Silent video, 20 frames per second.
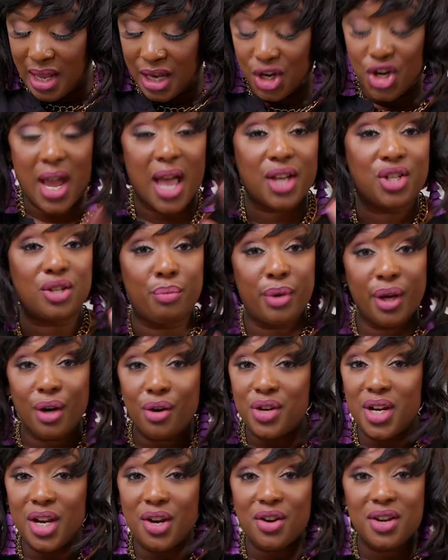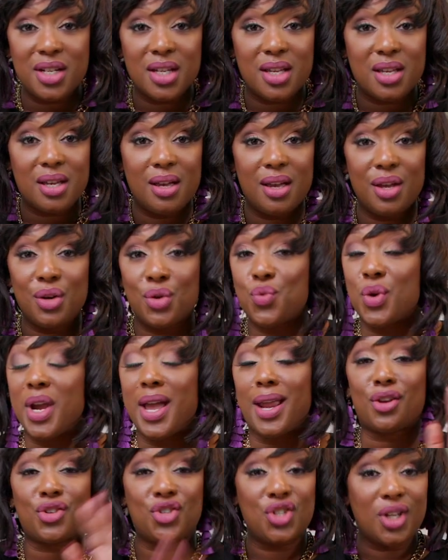You got your marinara done, we
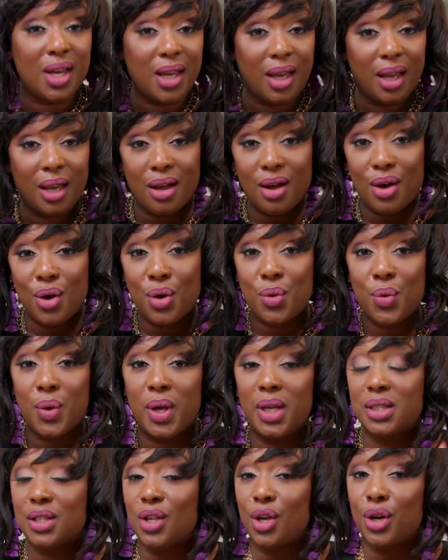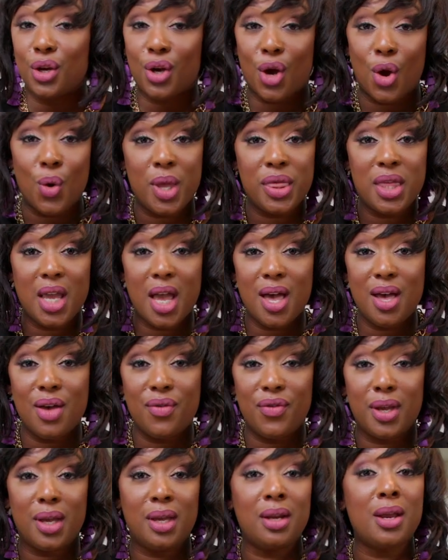got our chicken going, it's gonna go in the
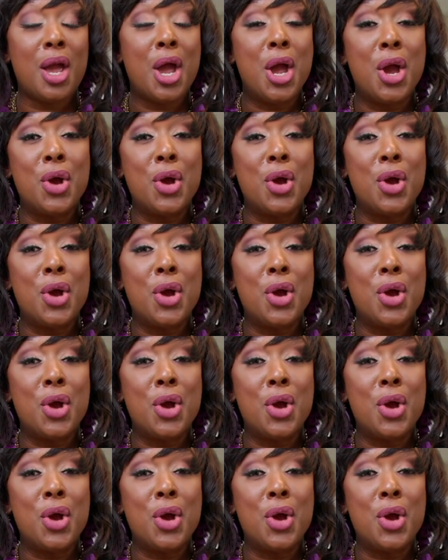oven.